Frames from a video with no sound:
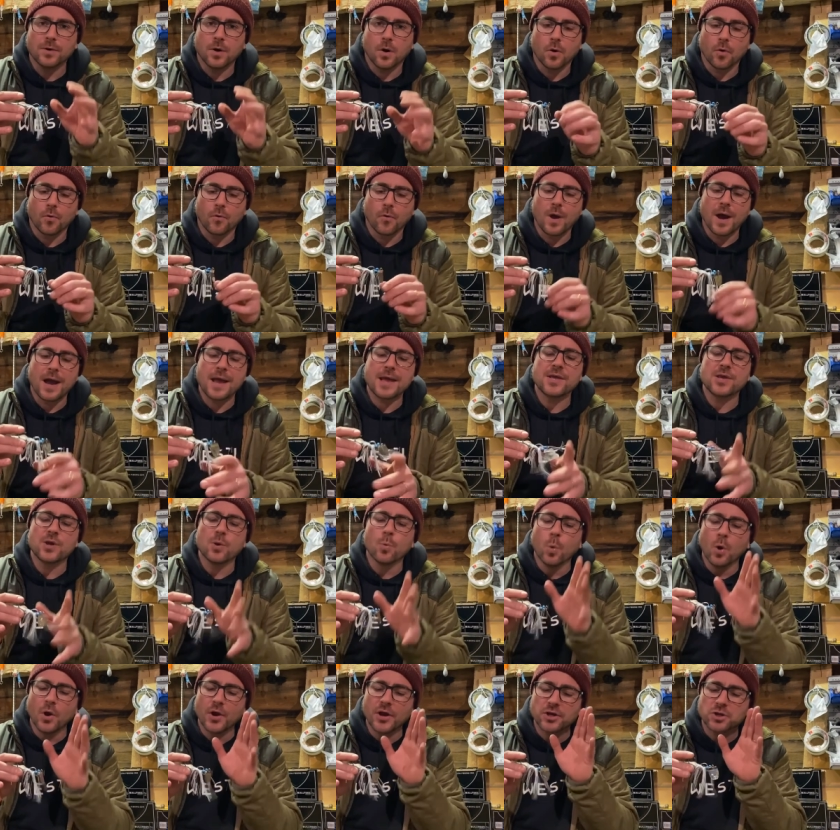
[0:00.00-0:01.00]
All right, you
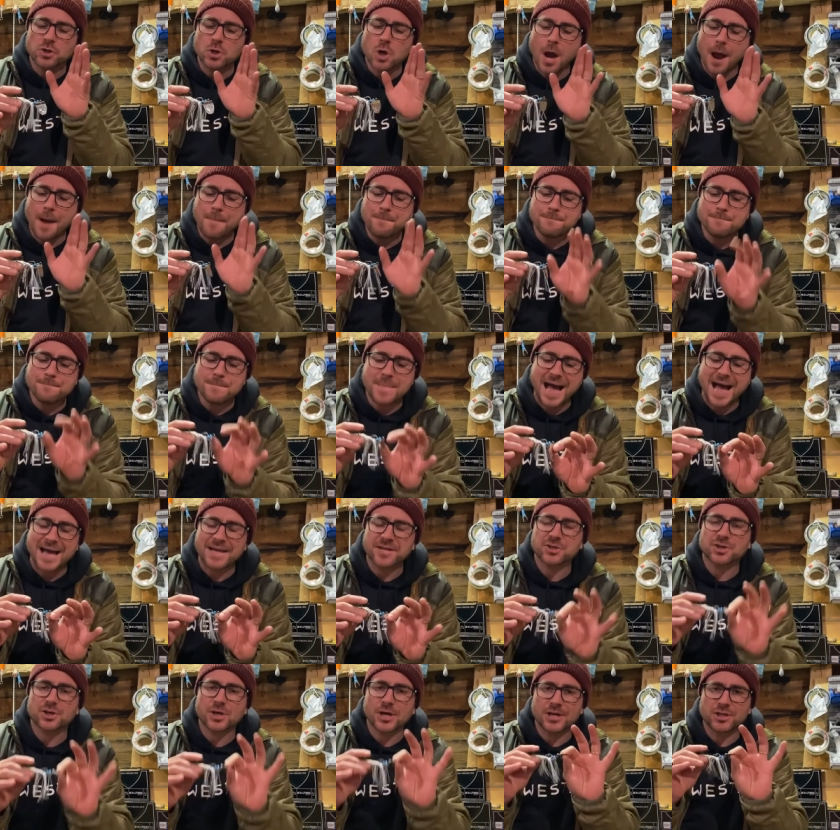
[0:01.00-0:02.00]
want to try and
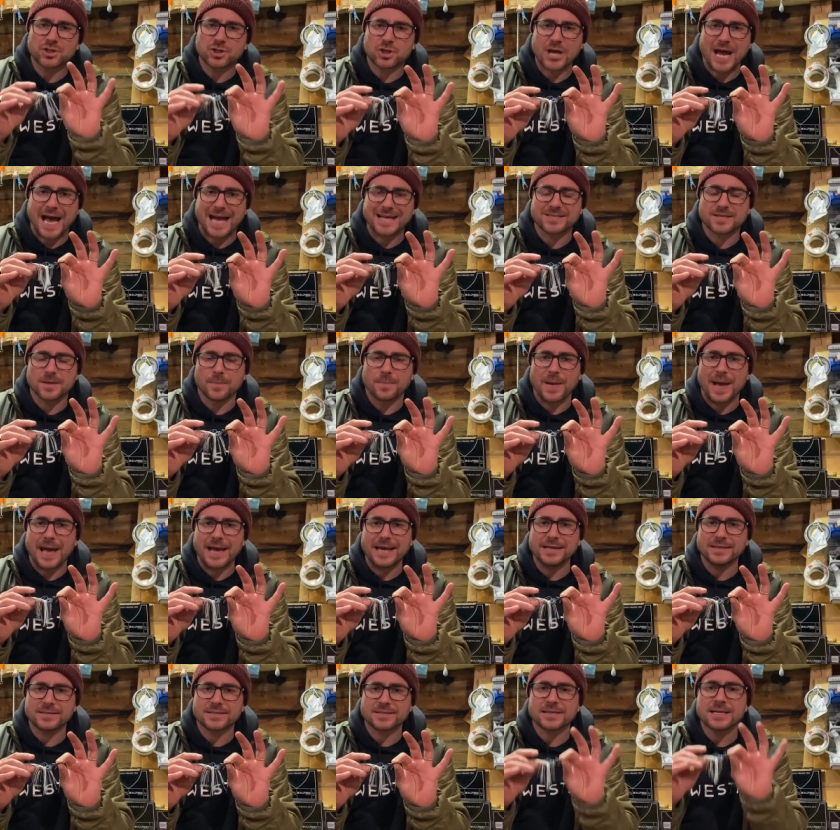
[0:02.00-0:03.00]
match a
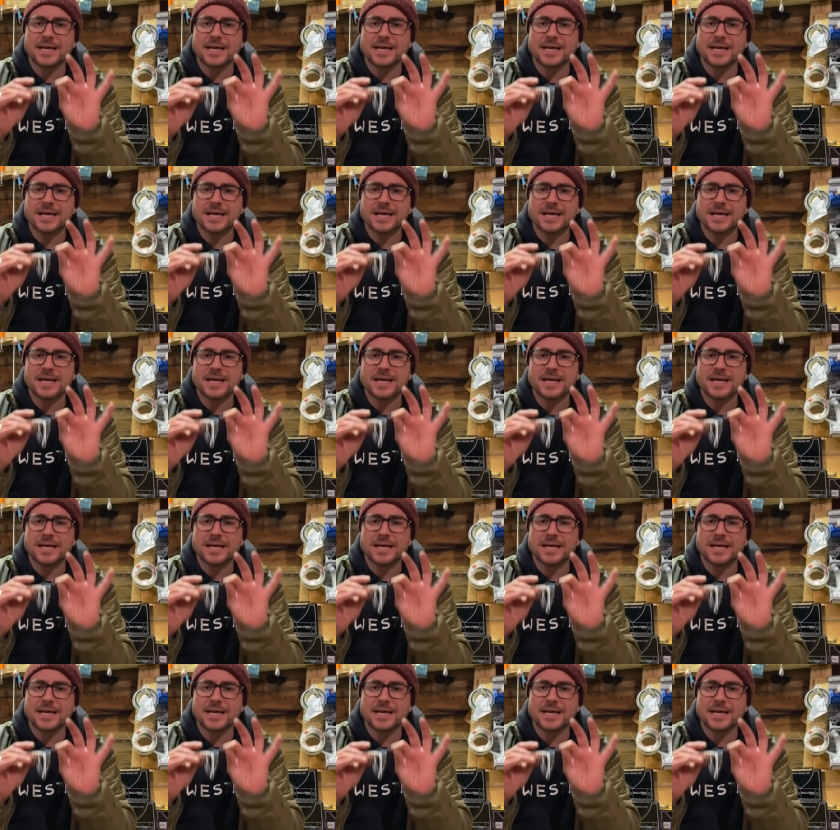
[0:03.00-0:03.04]
chatterbait